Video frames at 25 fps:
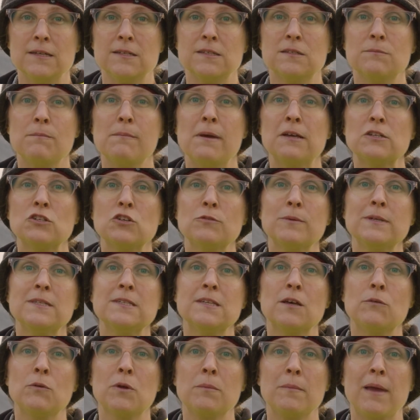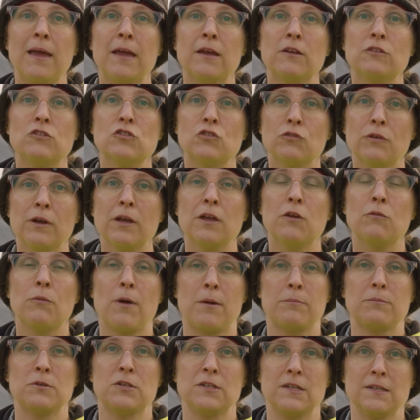is measurements that we make during
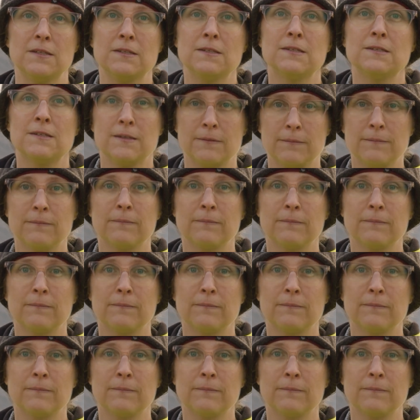eruptions.